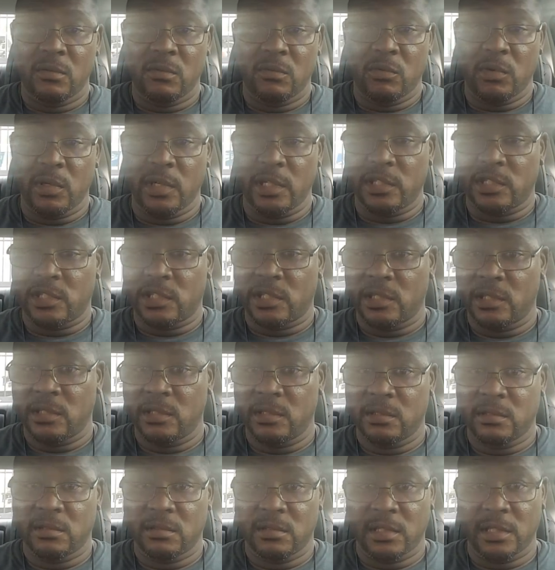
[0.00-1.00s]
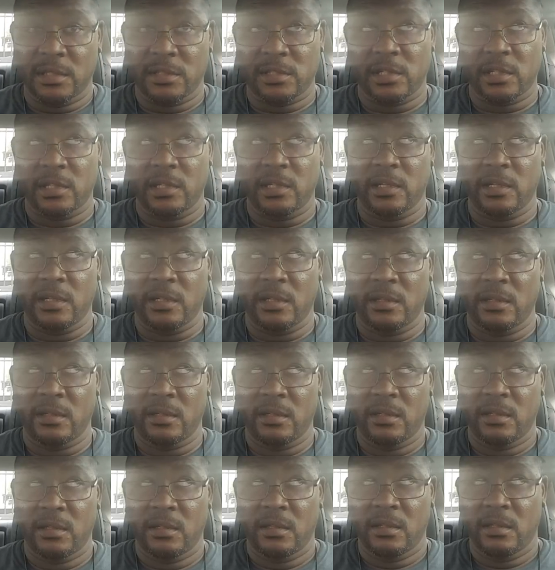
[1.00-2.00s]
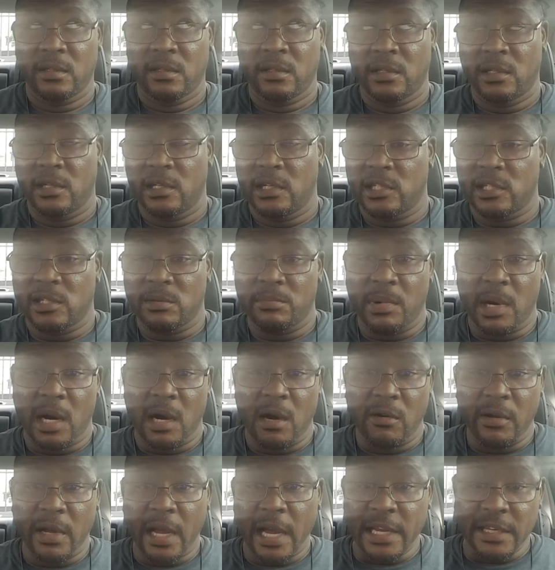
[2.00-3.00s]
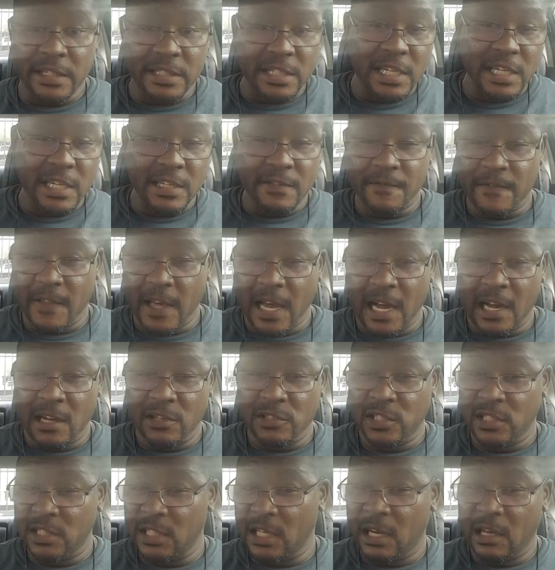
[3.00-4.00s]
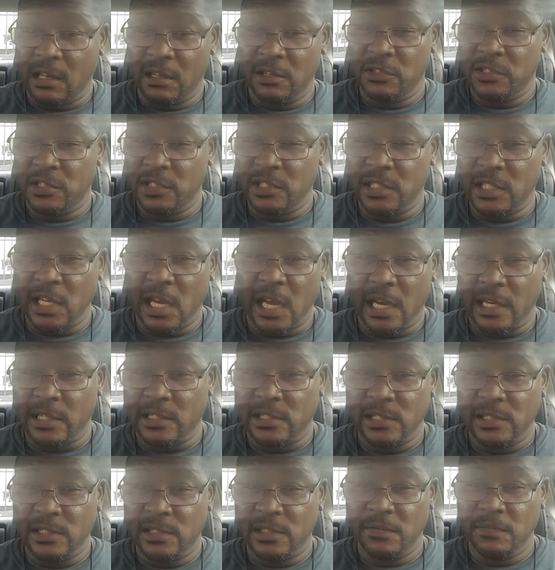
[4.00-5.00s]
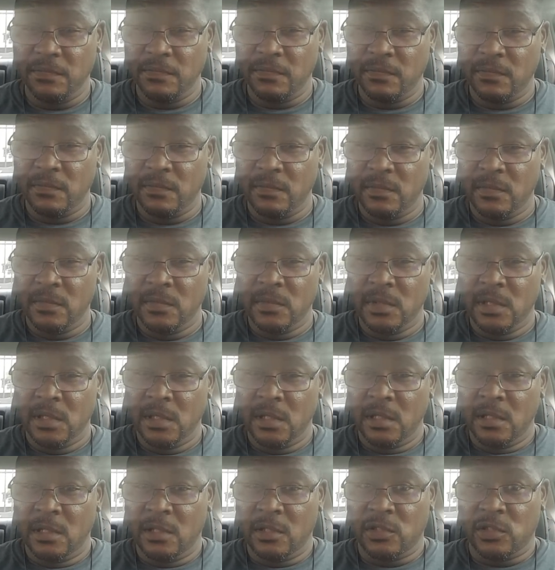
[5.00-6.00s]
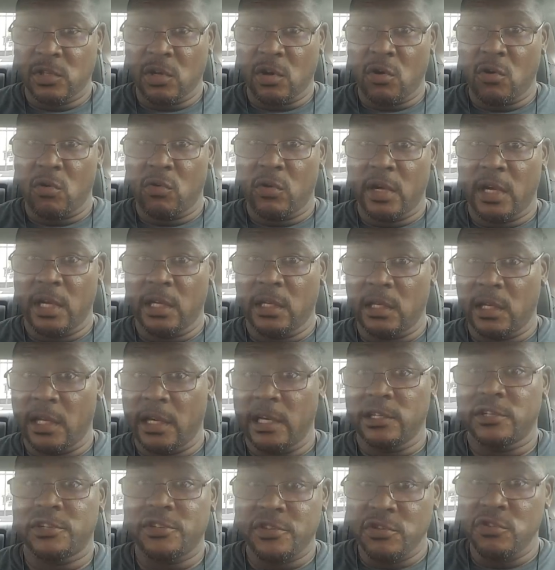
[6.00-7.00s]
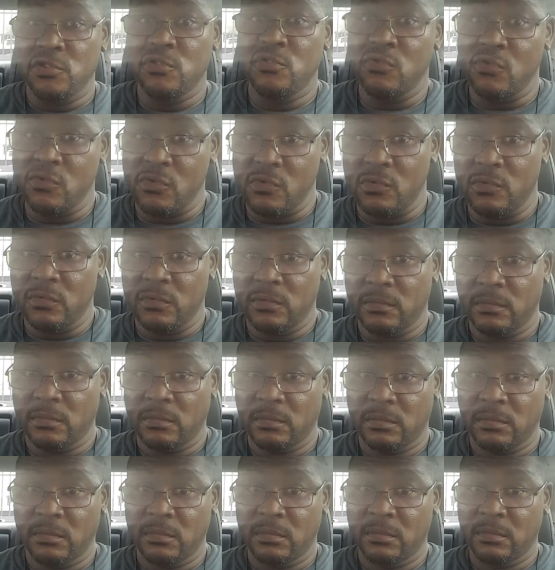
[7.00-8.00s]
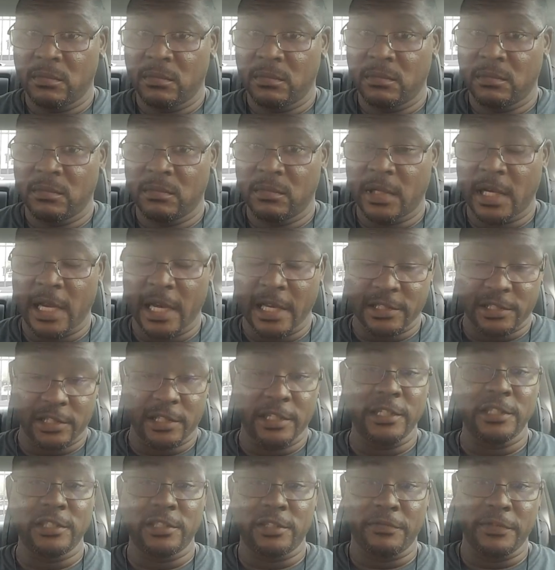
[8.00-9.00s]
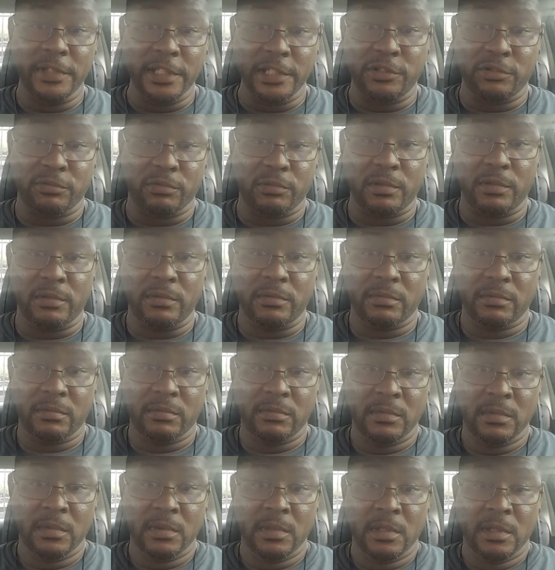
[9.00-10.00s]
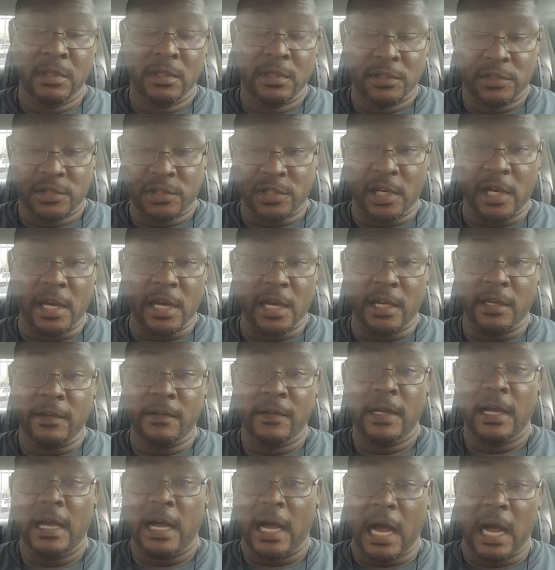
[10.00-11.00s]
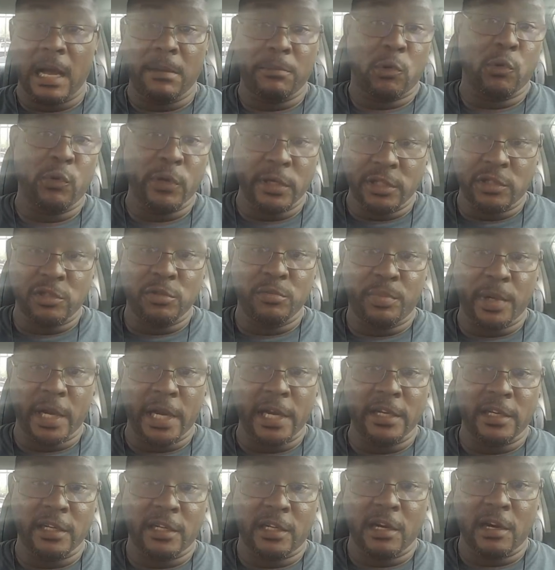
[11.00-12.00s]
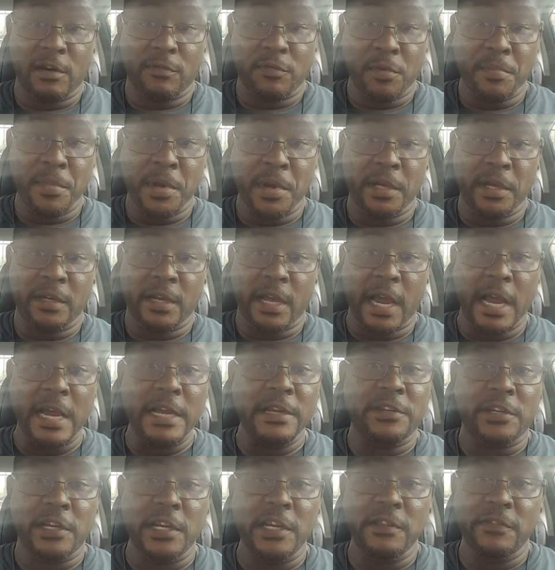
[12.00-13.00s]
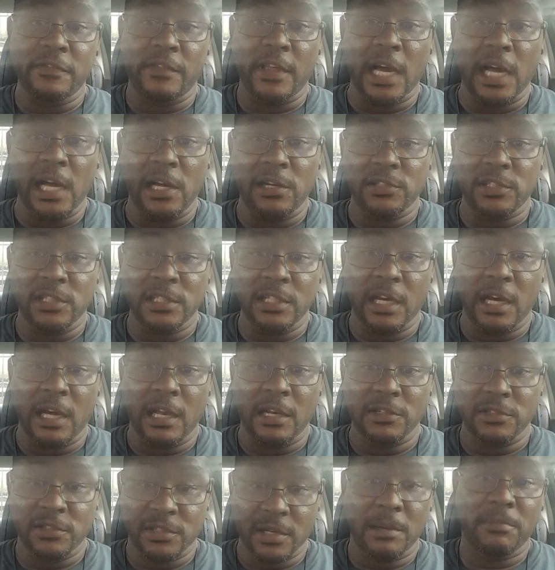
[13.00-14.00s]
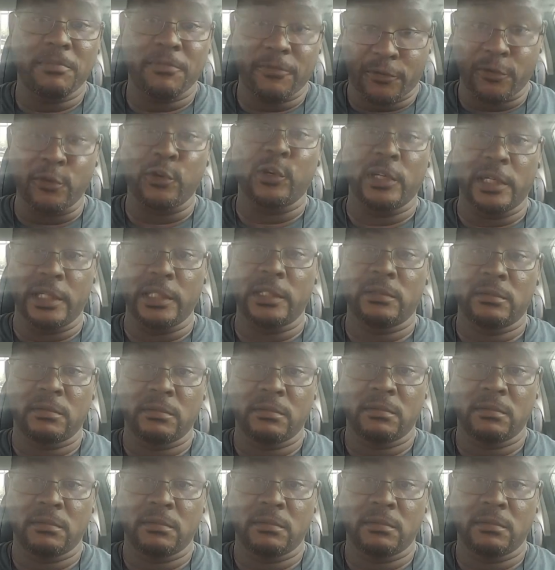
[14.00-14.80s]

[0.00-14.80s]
which, let's say, is about $18,000 in taxes. So unless you, as an individual, say, I'm going to pay the government $18,000 up front,